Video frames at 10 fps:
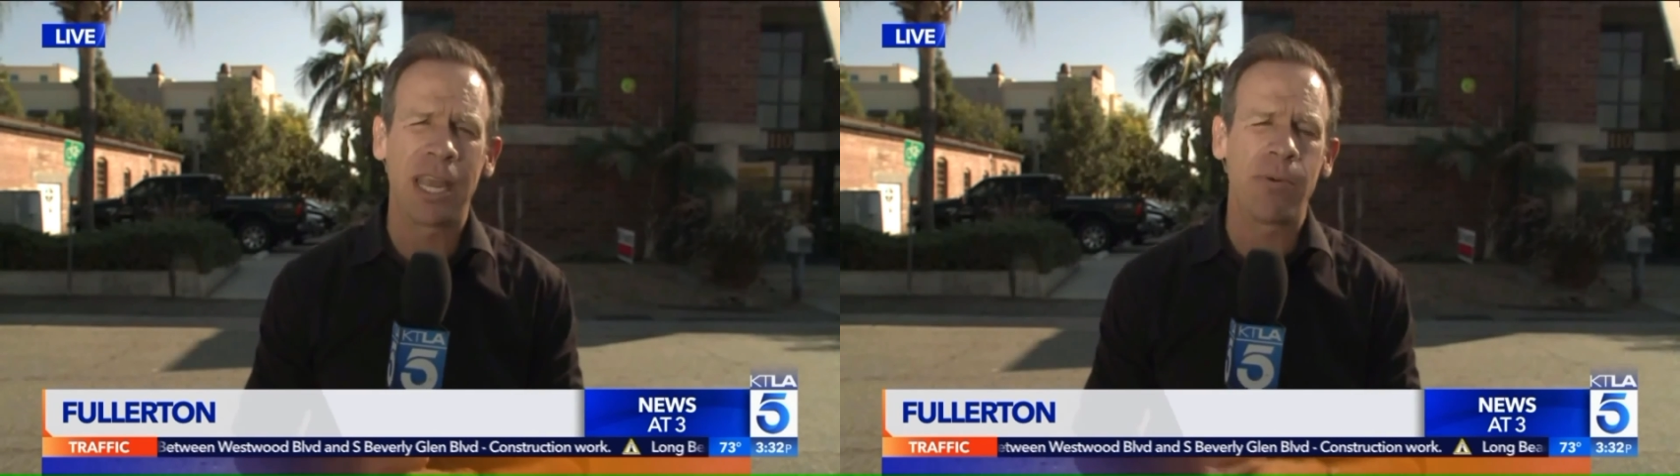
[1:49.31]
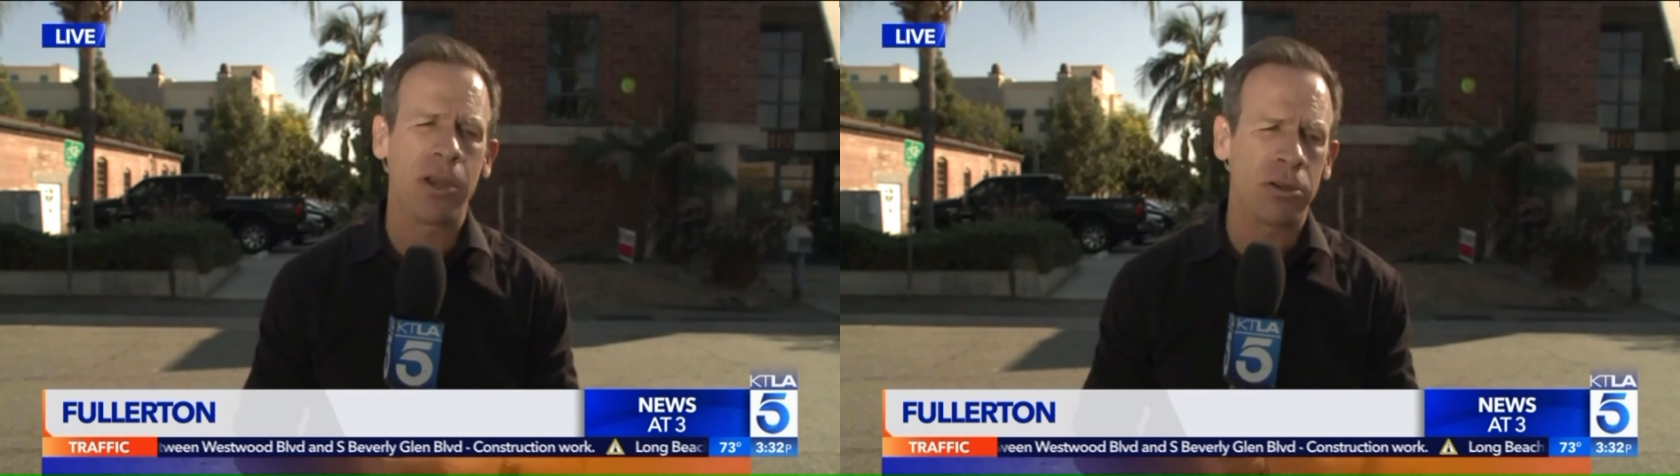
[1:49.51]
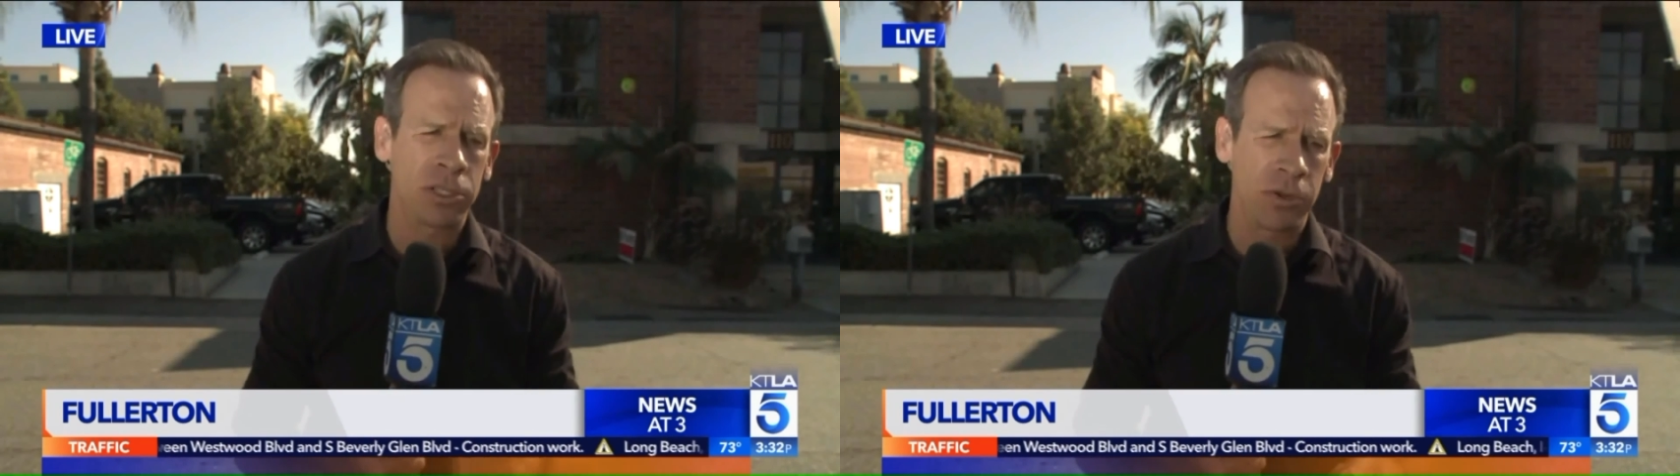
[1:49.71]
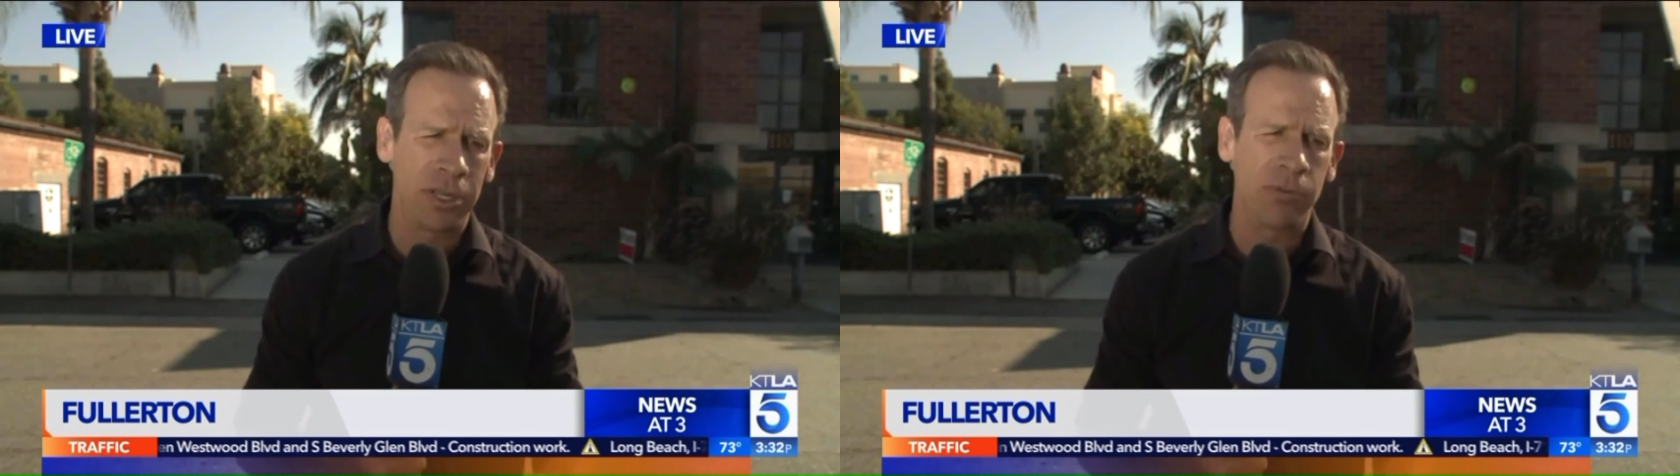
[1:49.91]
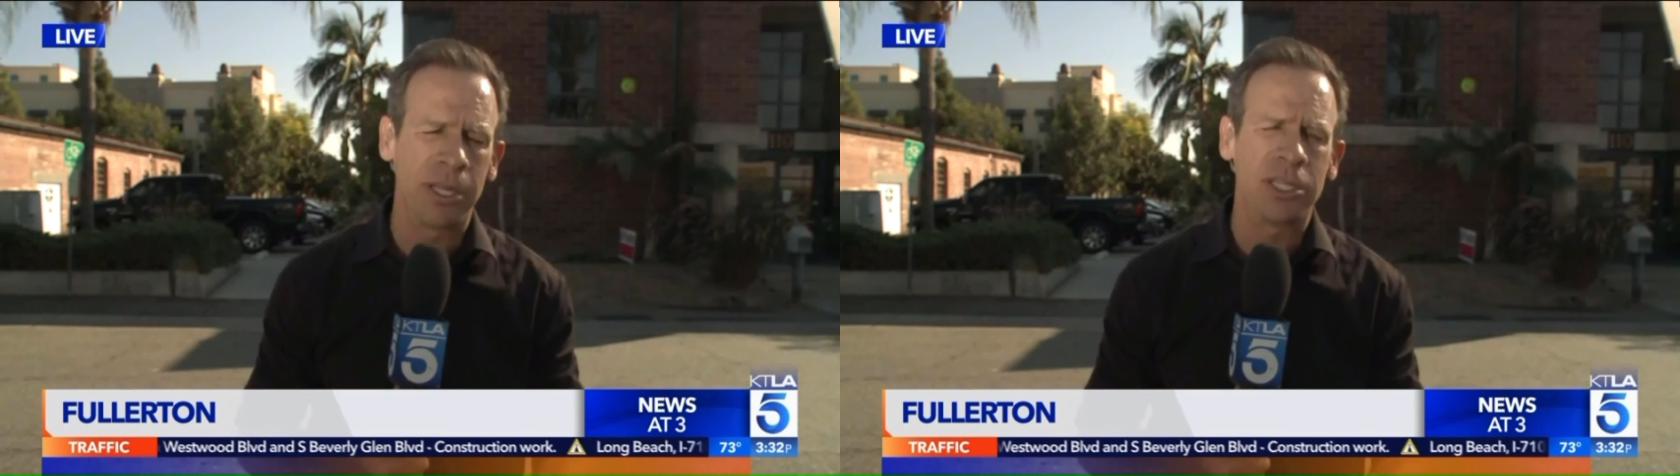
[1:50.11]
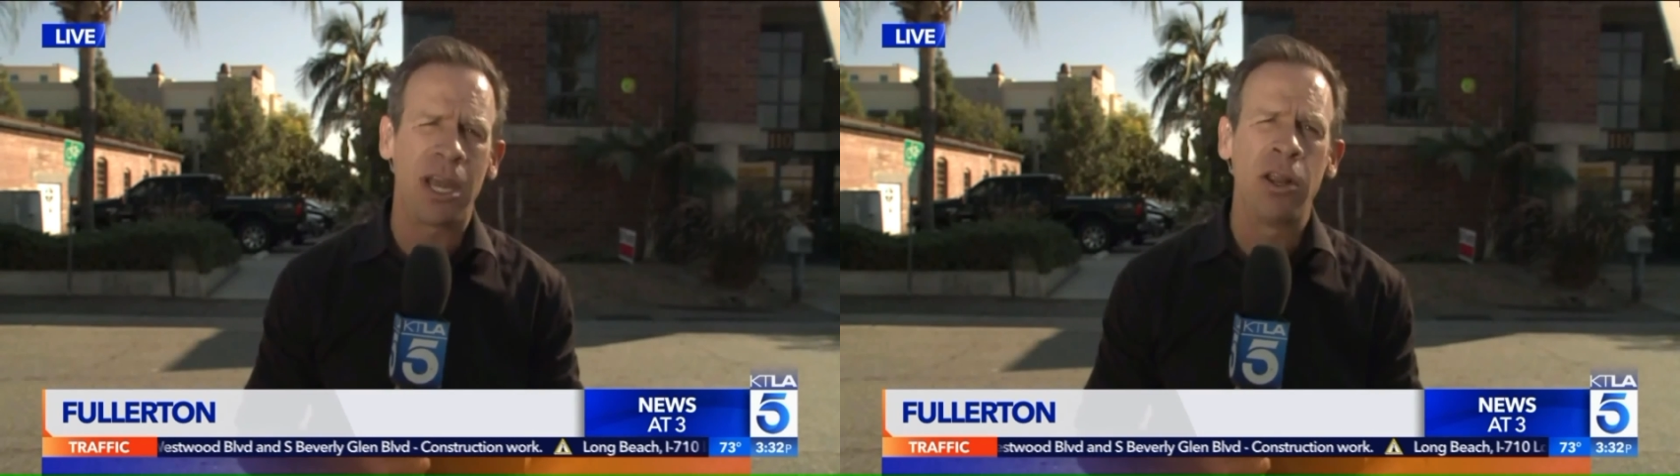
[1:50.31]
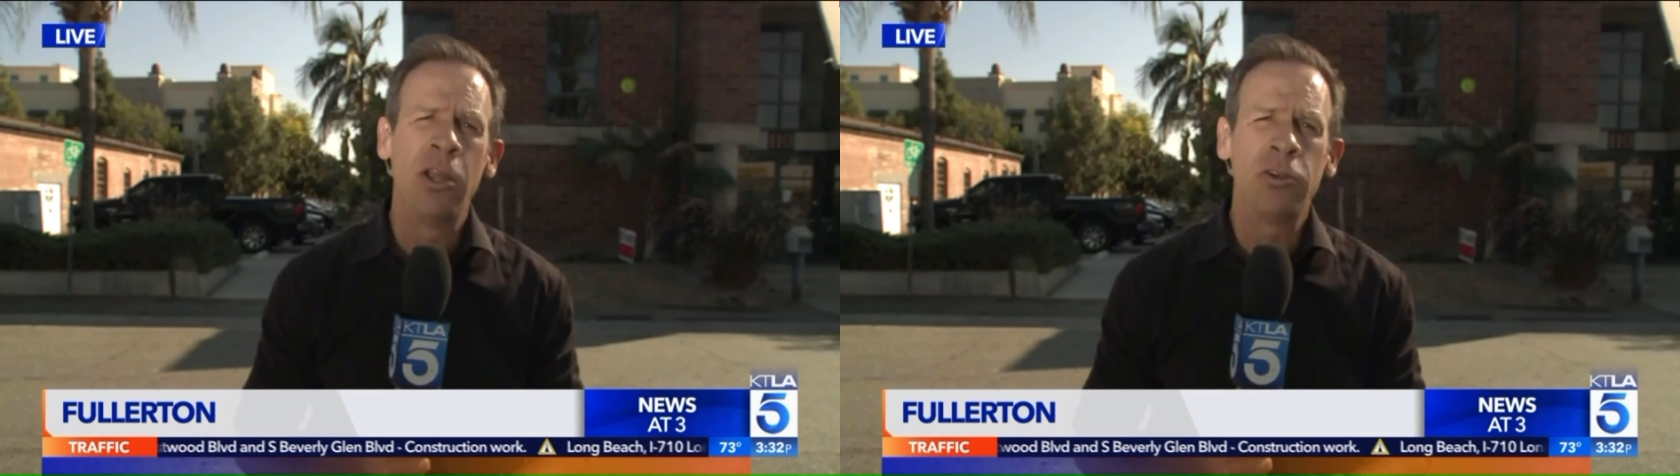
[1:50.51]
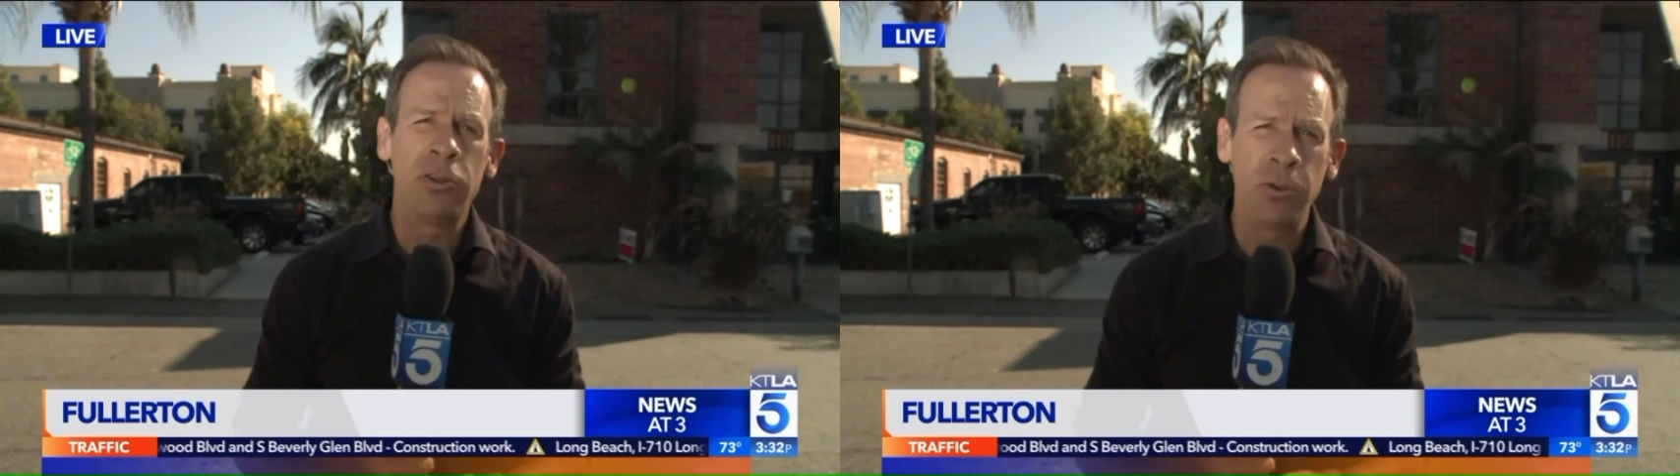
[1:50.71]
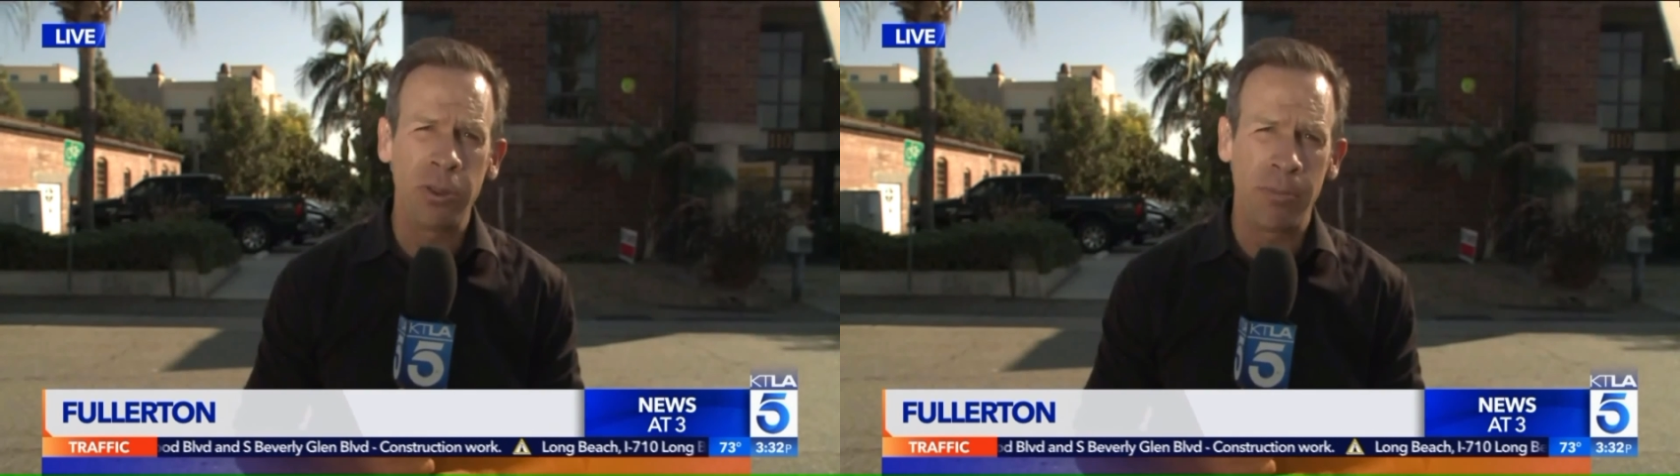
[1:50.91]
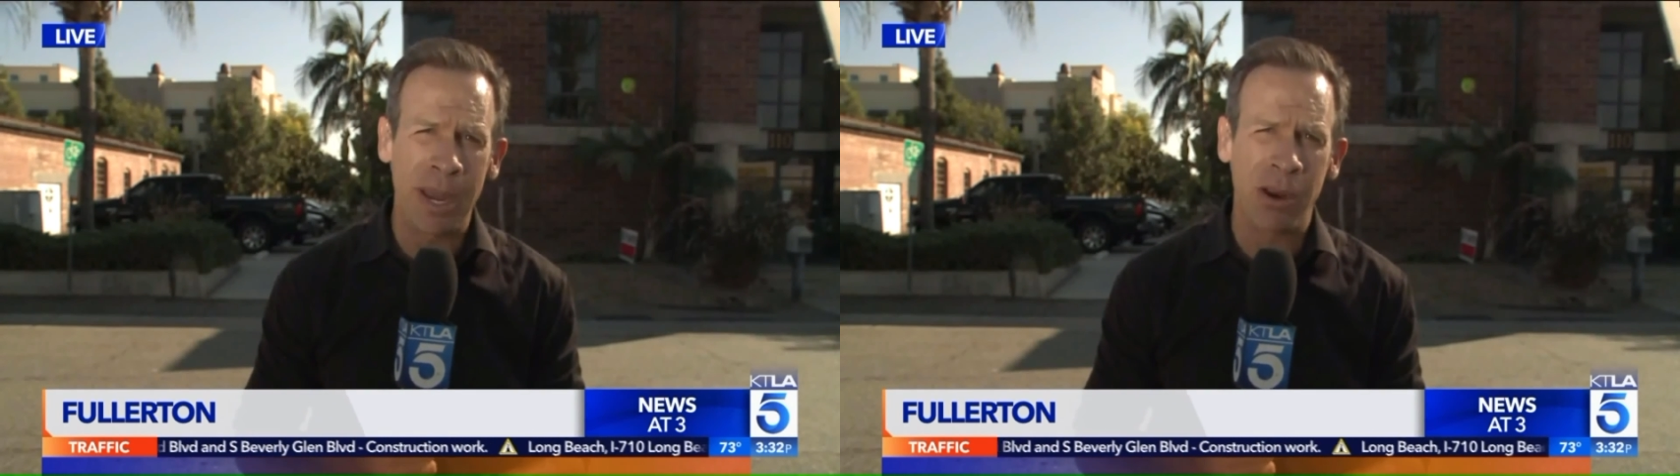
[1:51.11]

We also did reach out to the mayor